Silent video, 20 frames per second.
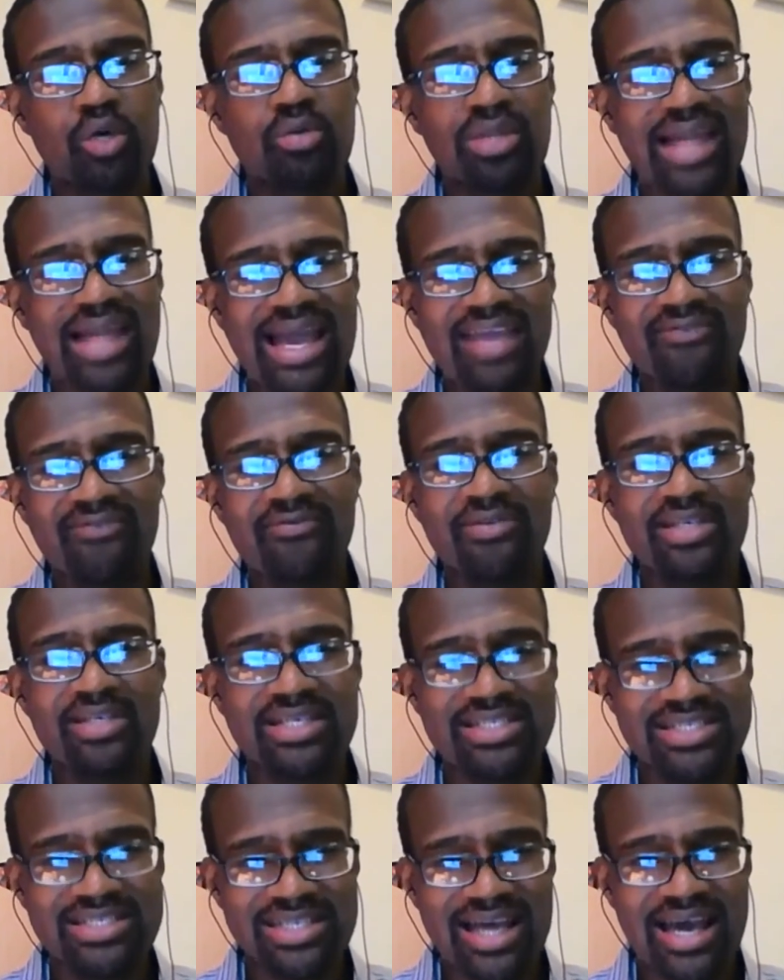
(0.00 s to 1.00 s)
life
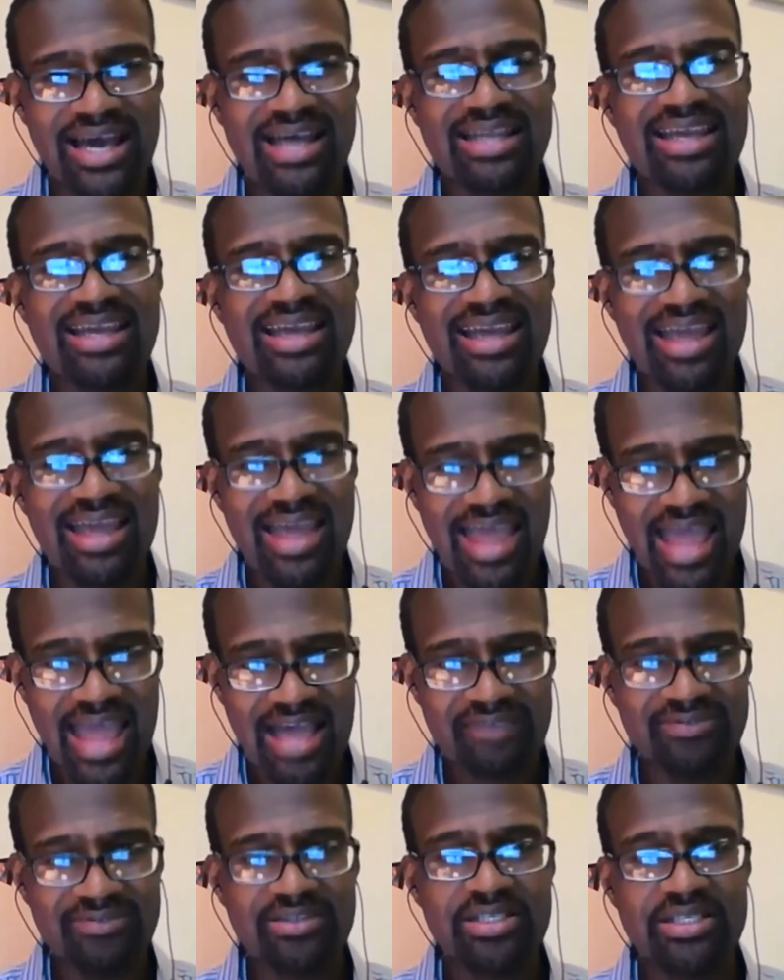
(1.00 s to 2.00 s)
does not
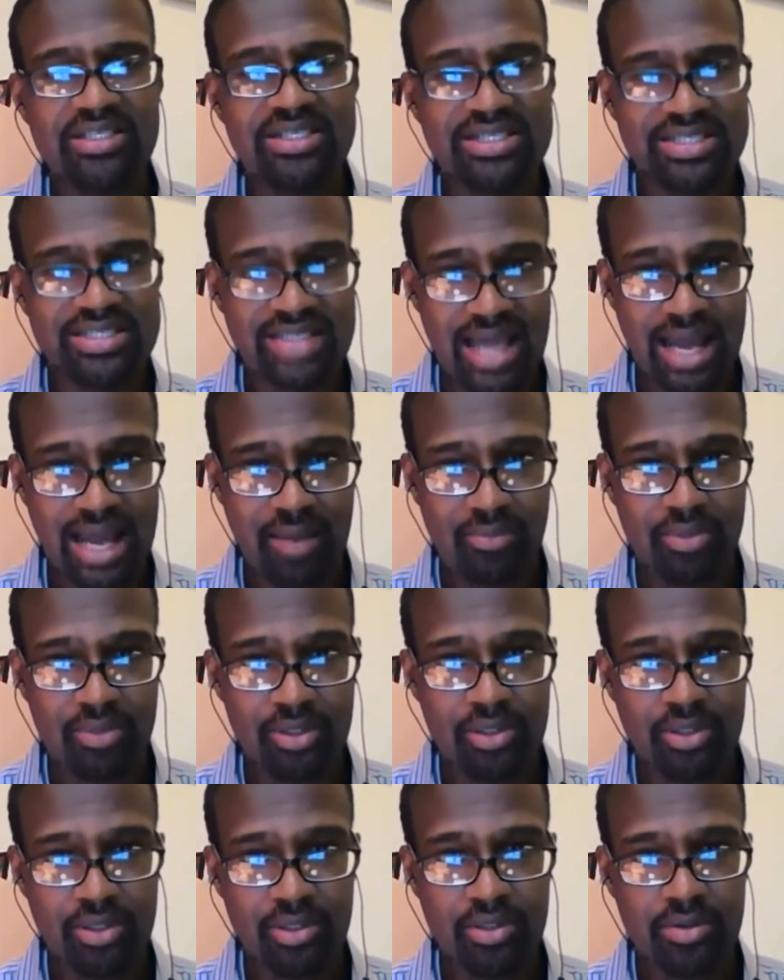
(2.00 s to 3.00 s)
have to stop.
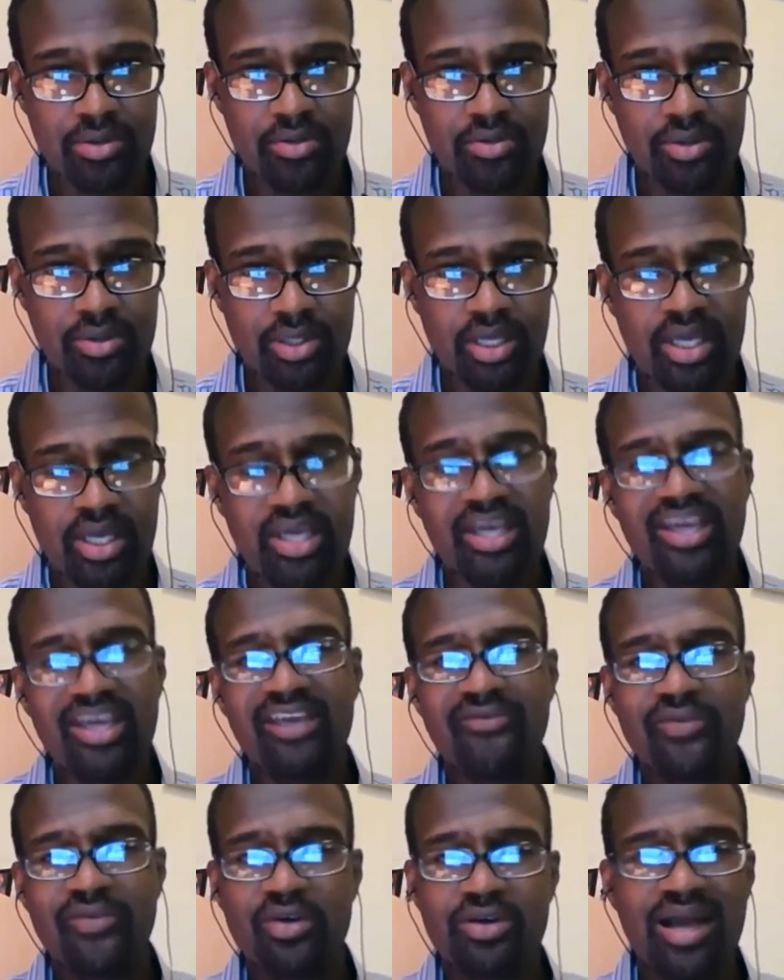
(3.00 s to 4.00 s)

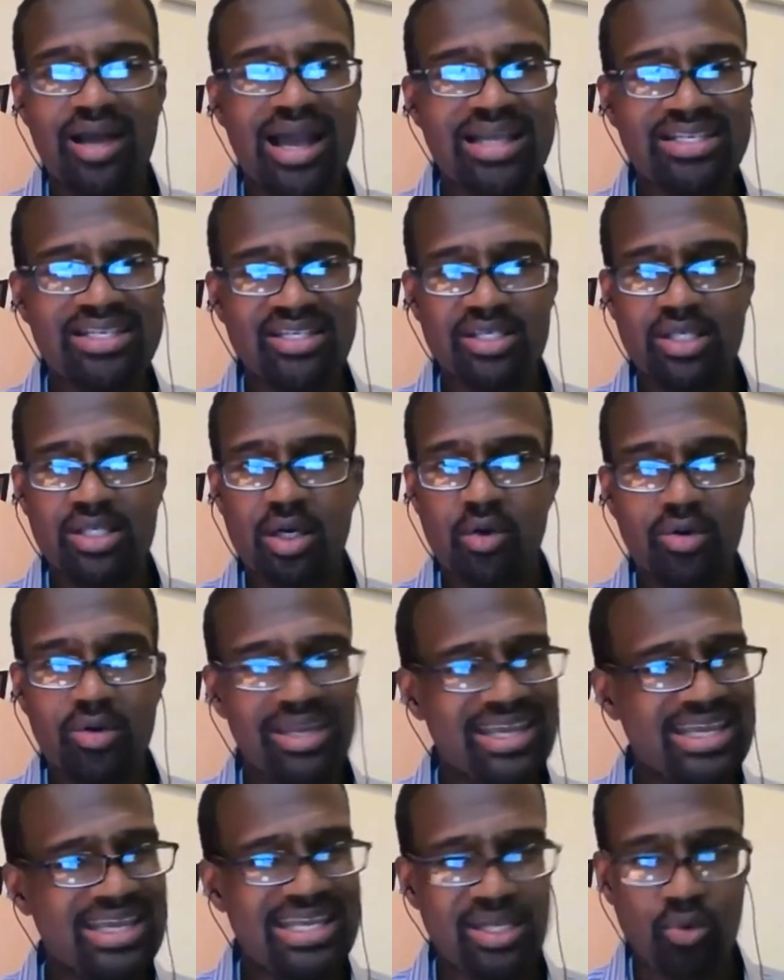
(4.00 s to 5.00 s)
If you guys
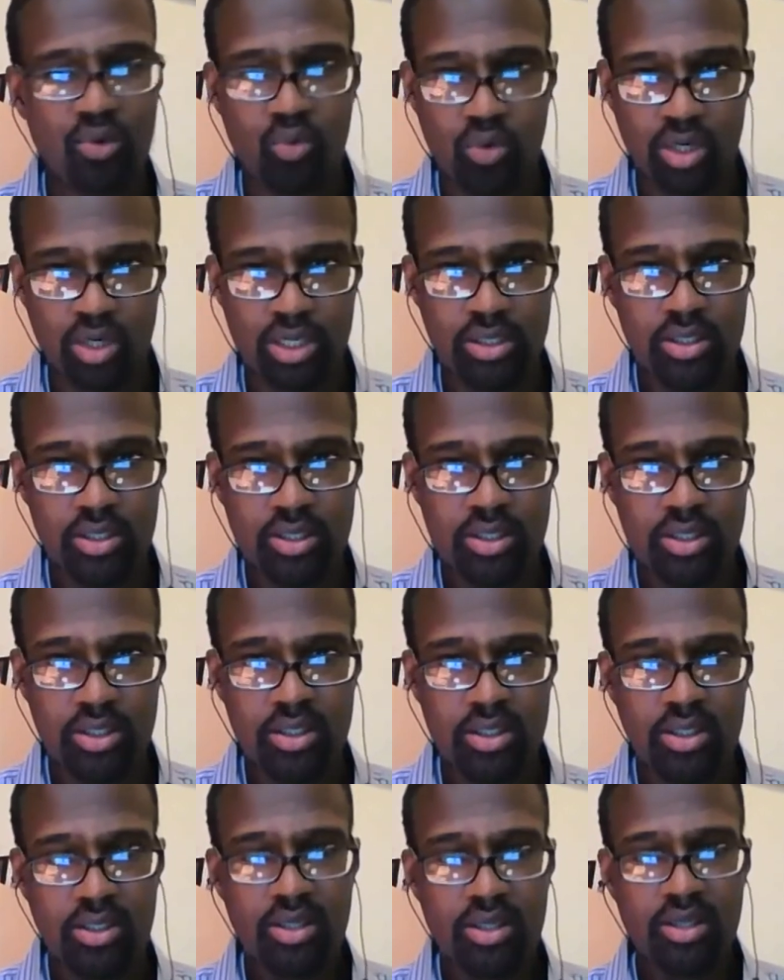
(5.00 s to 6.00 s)
know anyone
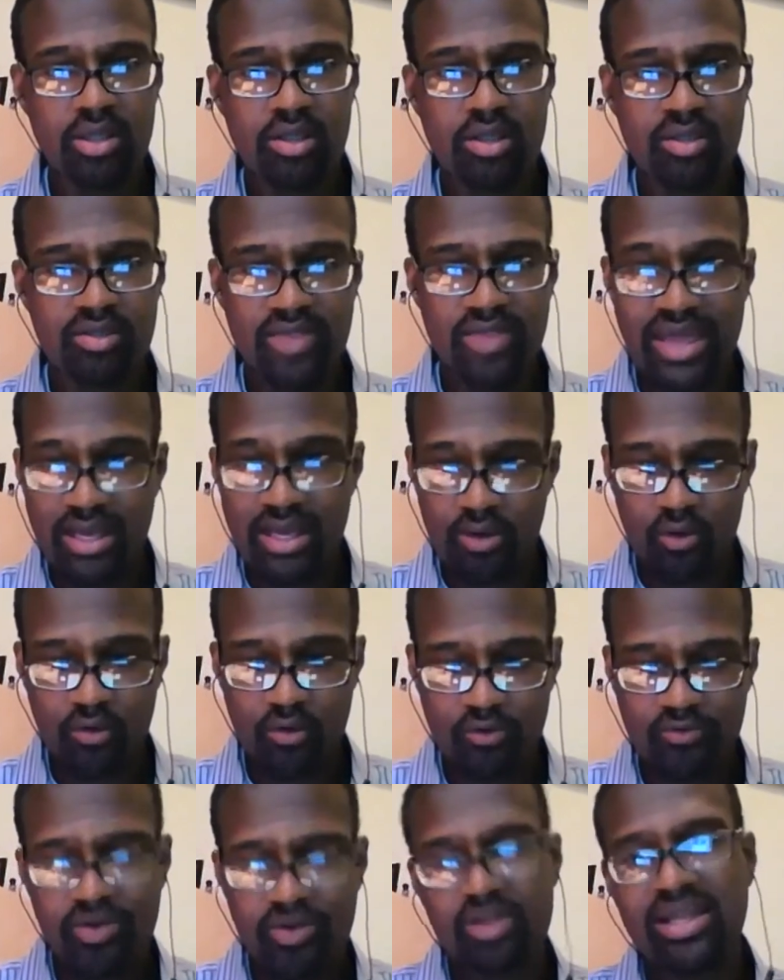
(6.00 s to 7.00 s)

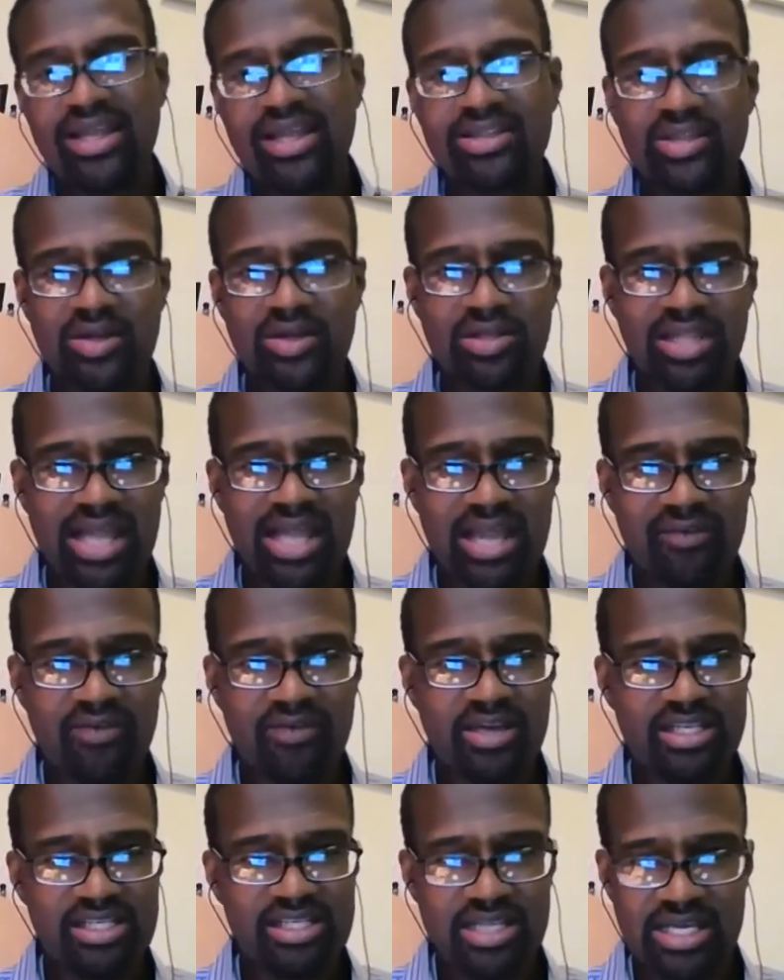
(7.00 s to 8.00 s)
who feel like their life
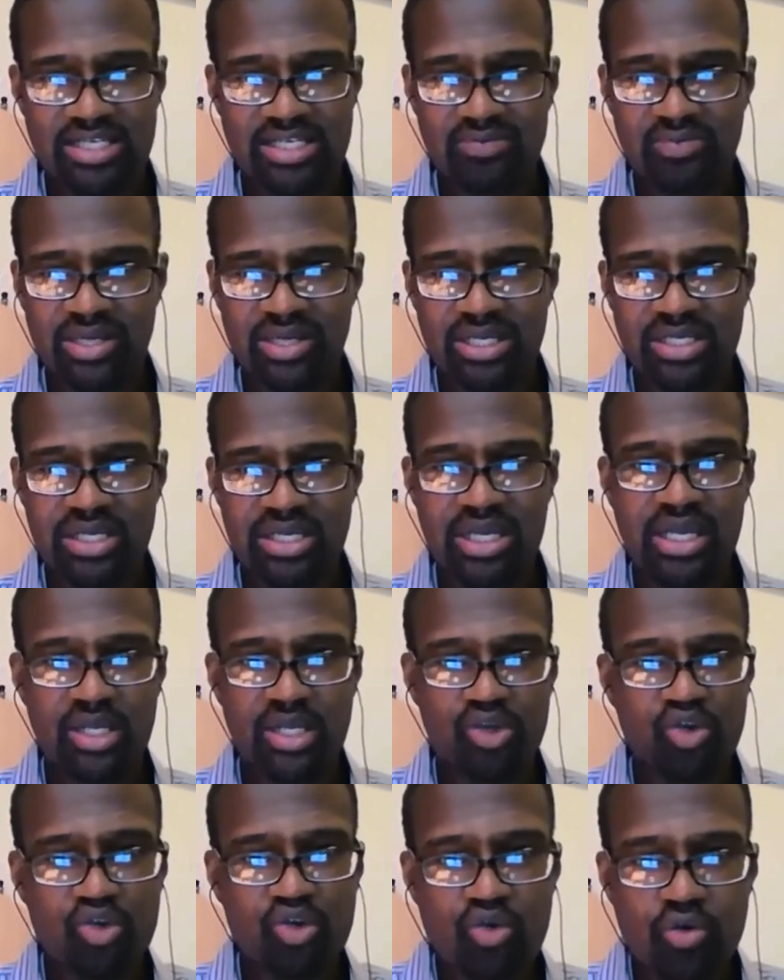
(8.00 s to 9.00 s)
has been
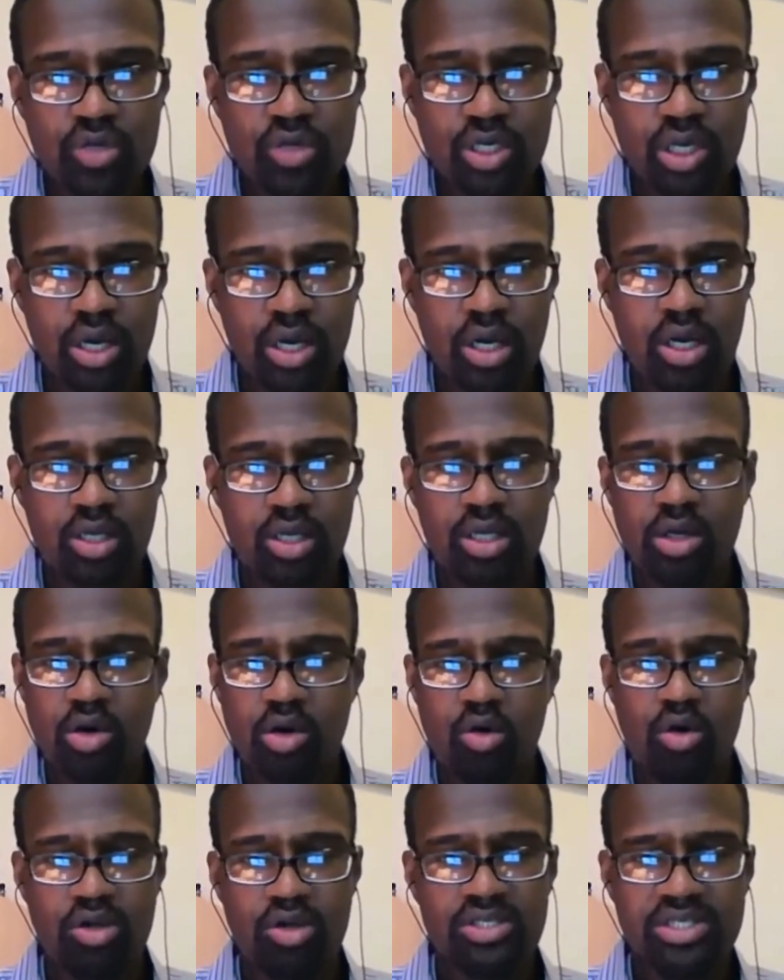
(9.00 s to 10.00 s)
intruded on
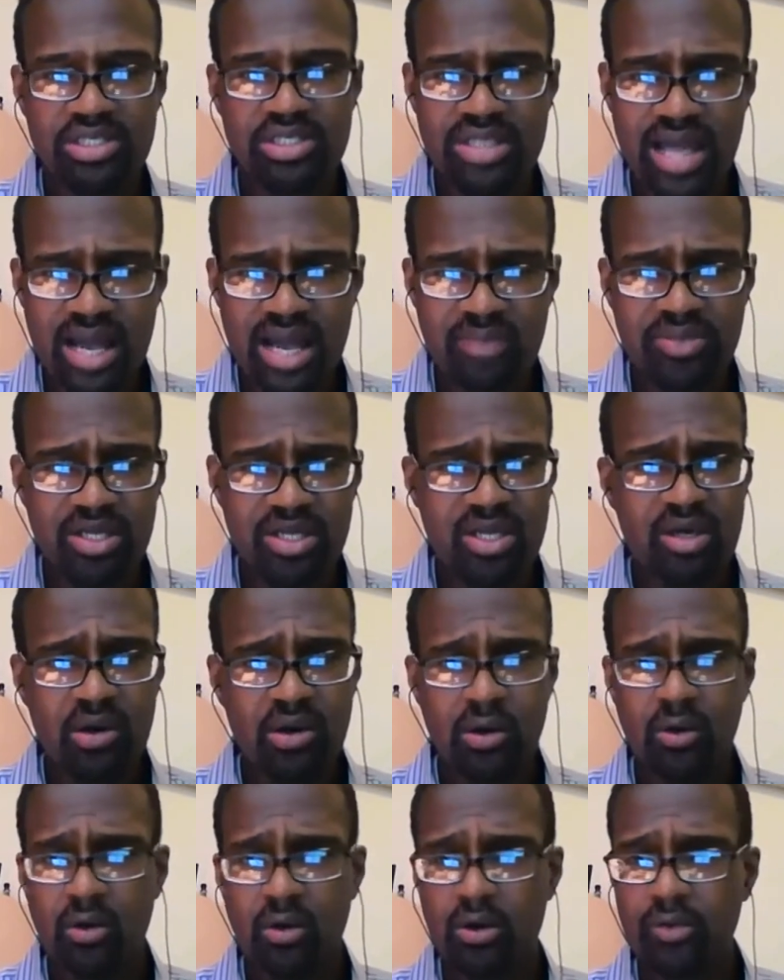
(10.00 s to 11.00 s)
or stopped,
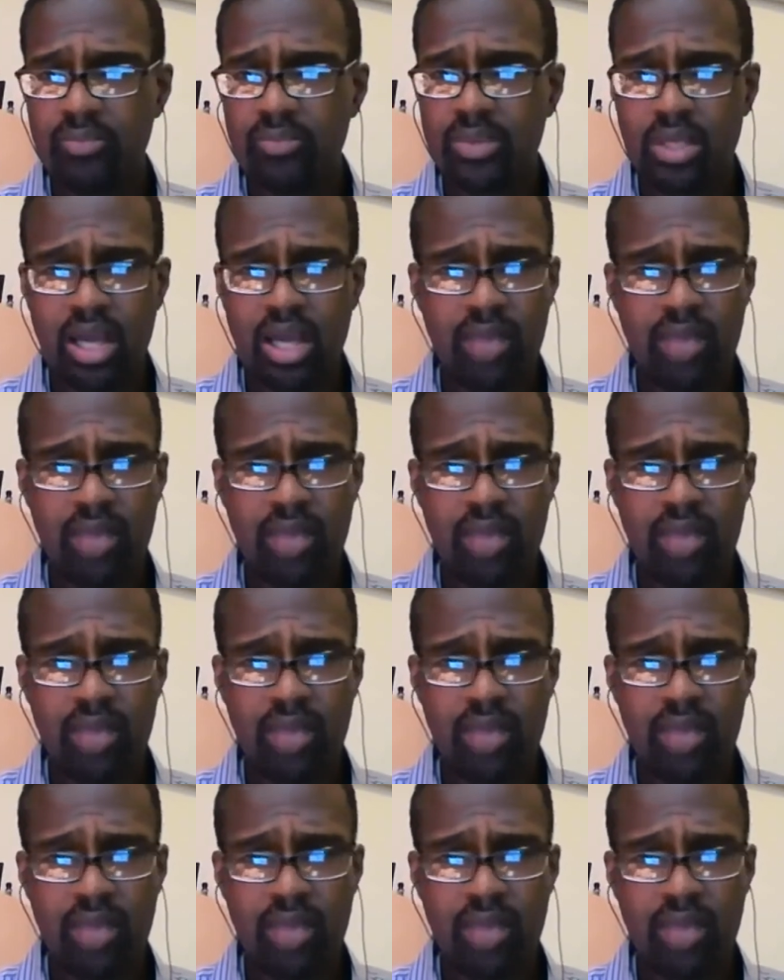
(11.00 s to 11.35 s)
or,